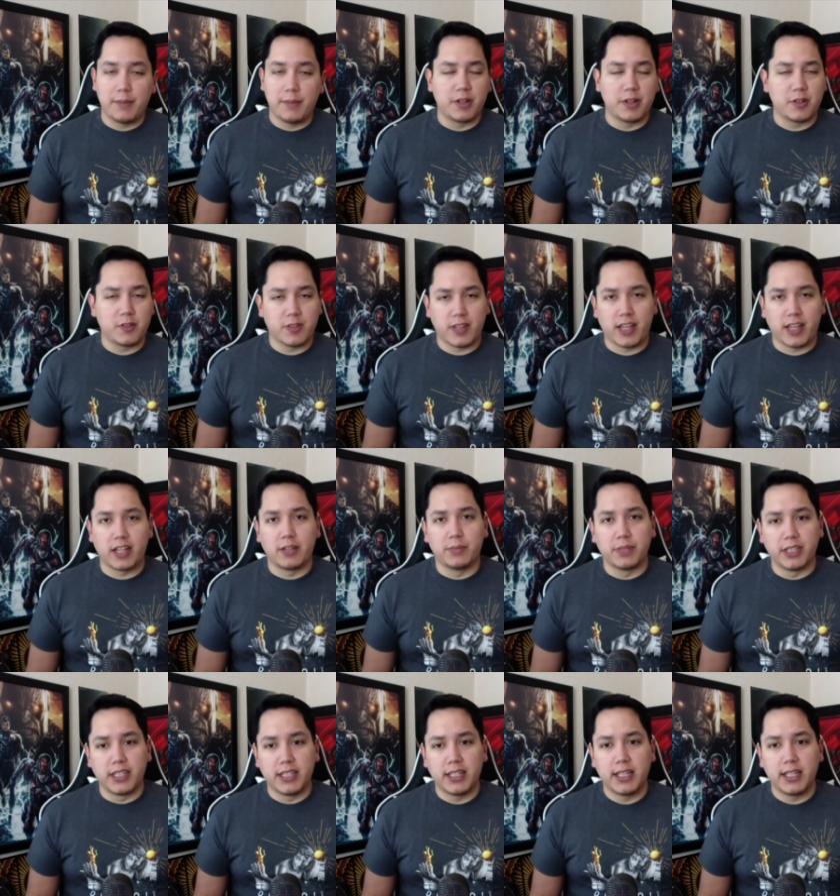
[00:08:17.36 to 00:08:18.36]

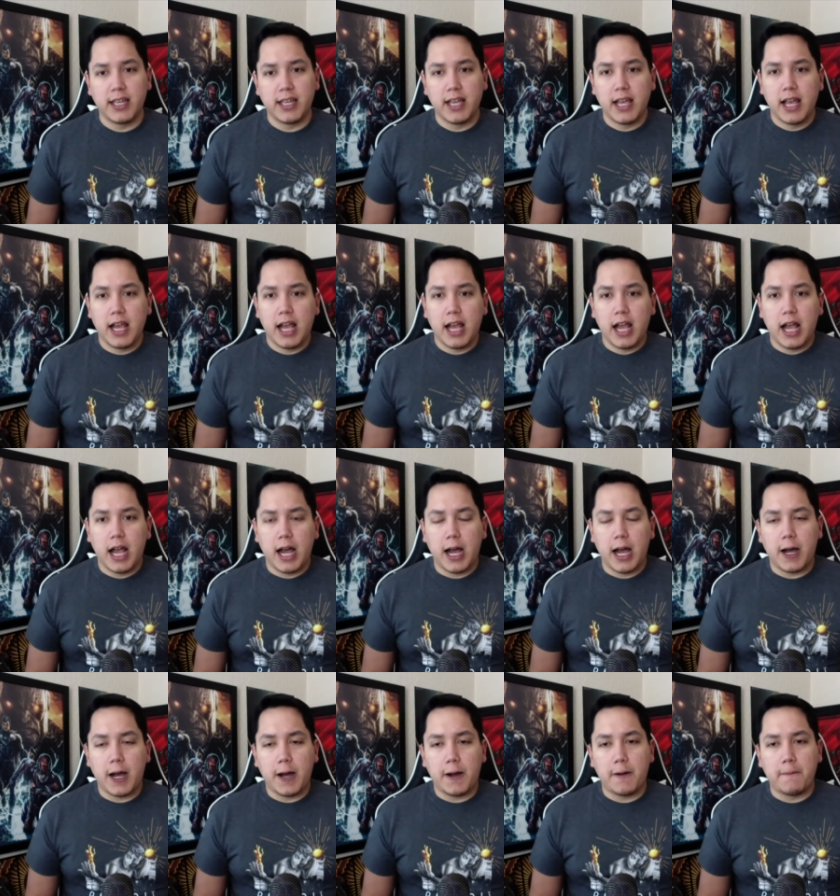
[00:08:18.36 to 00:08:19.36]
understandably.
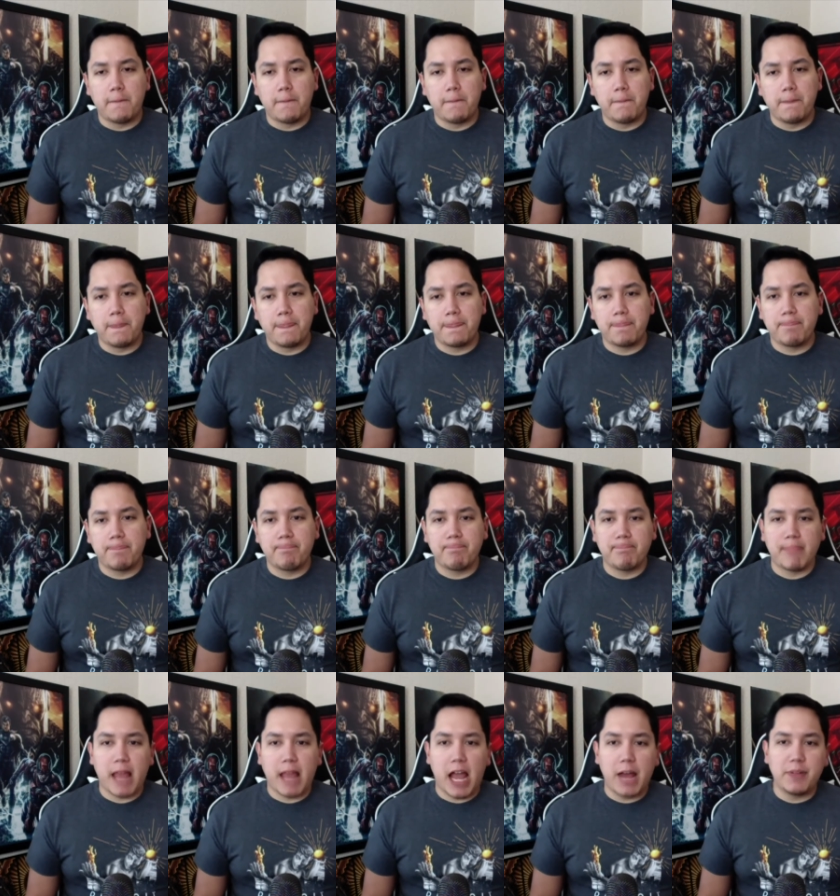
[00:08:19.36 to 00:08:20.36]

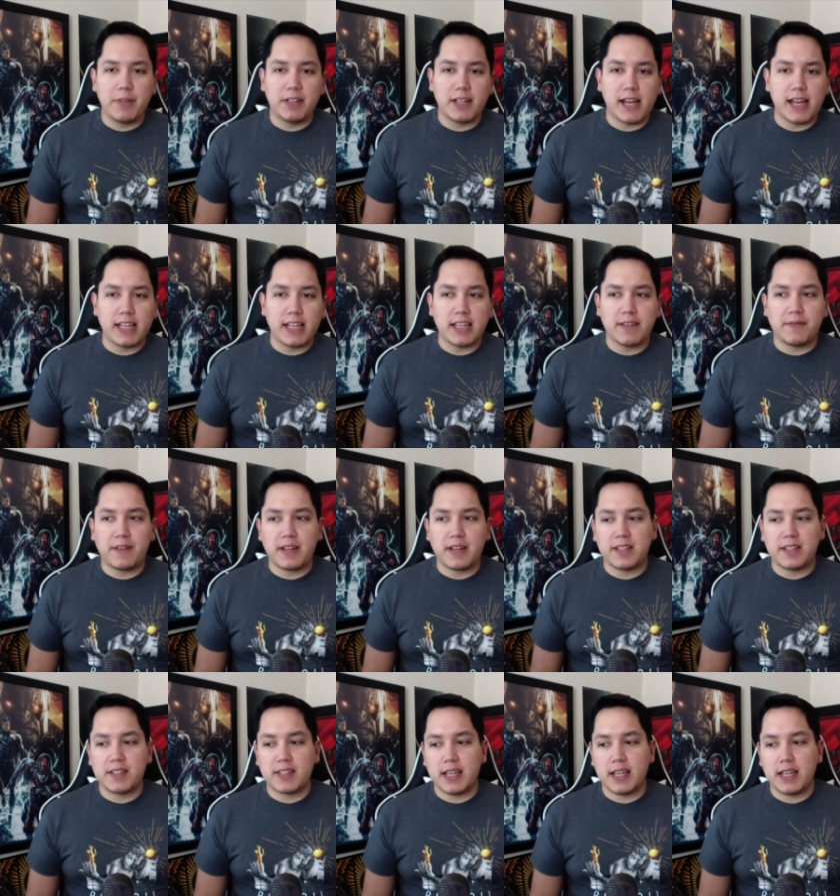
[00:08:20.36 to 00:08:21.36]
I'd be lying if I
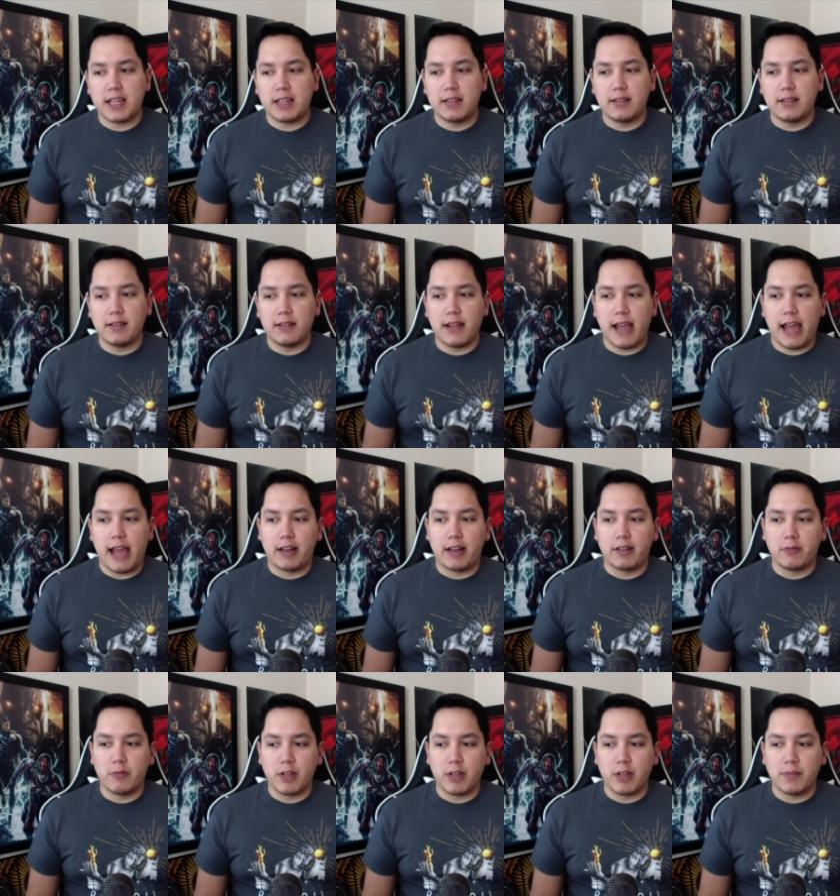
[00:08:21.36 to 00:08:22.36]
said
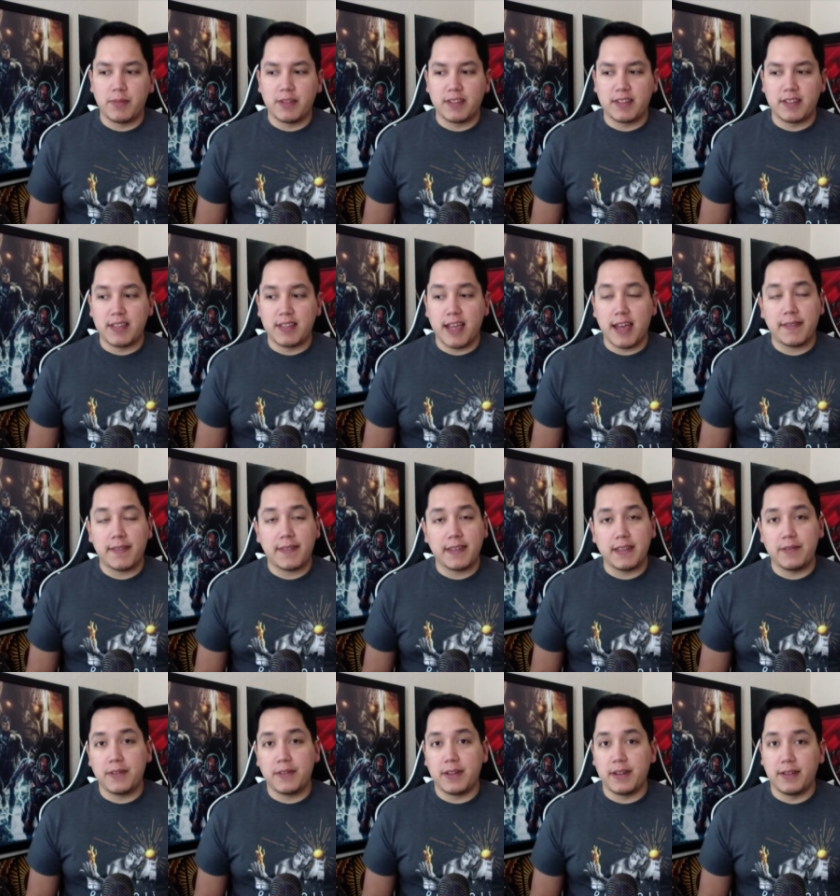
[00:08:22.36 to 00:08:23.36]
Alan Rickman's death,
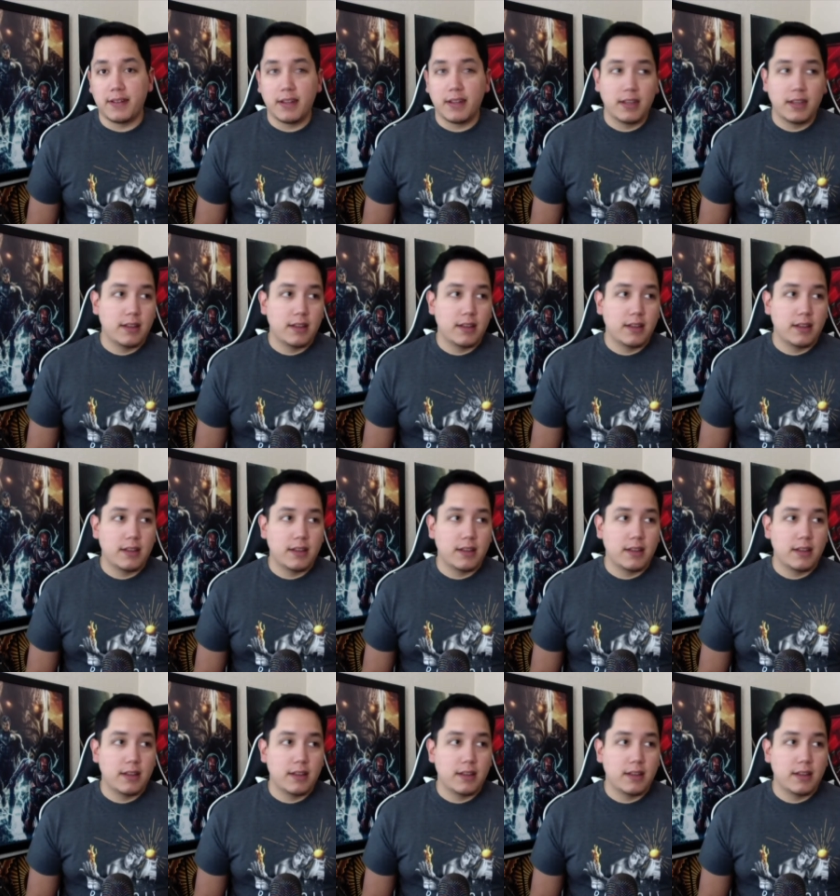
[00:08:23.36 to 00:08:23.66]
even,